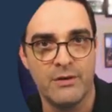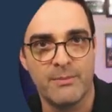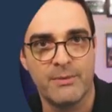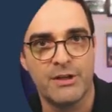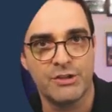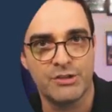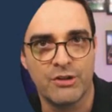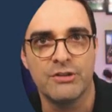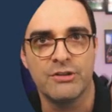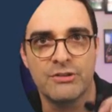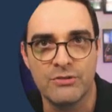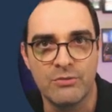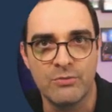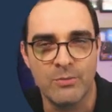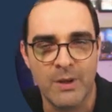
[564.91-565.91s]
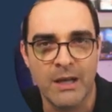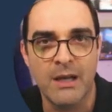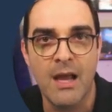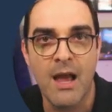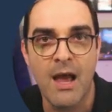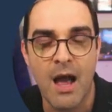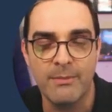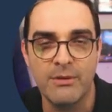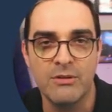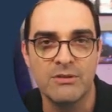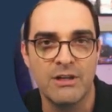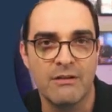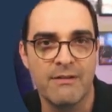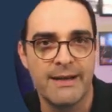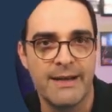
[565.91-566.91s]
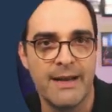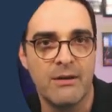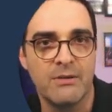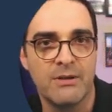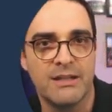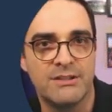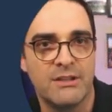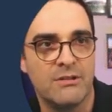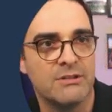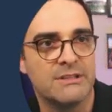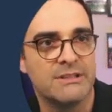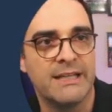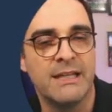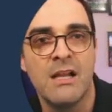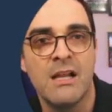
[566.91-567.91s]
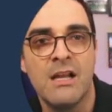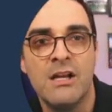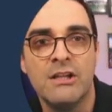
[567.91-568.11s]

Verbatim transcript: I'm going to show you soon what I'm using right now in case you don't see it.